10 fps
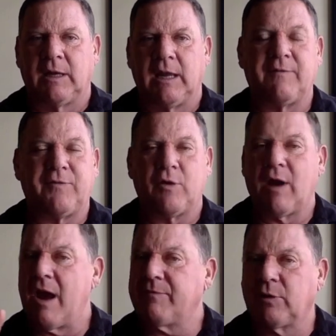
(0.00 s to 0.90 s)
and if you're
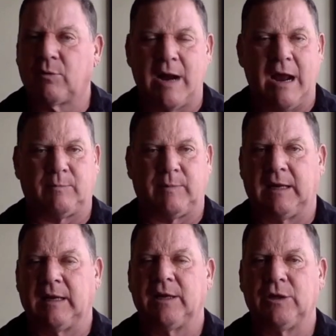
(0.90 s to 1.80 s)
ever around
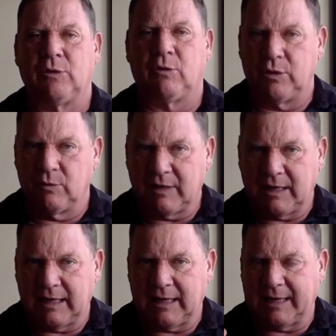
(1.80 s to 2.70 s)
me, you'll you'll
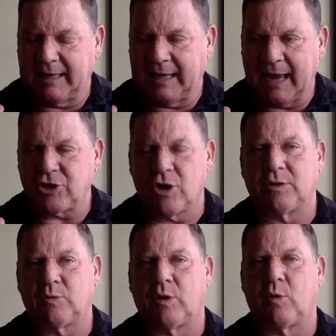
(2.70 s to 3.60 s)
catch
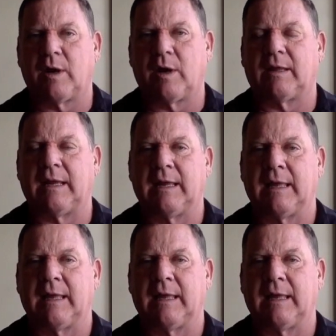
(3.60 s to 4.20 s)
on to it quickly.